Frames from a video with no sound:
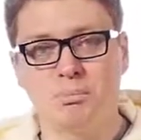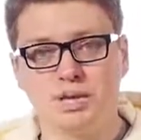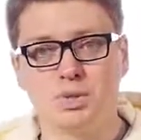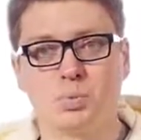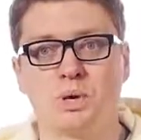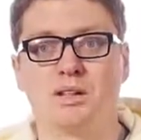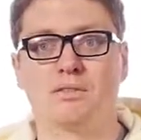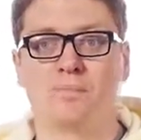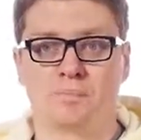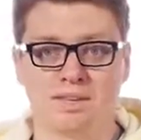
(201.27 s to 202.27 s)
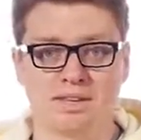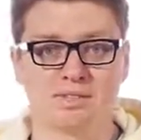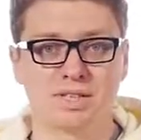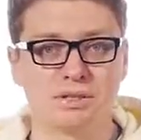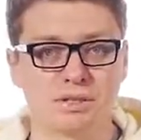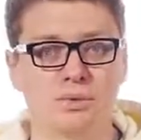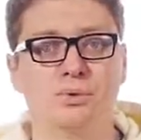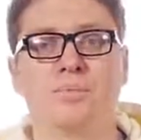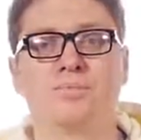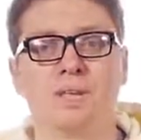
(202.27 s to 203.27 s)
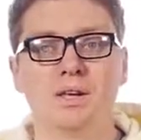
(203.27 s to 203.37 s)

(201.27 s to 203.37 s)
plus 12. It gives us 2.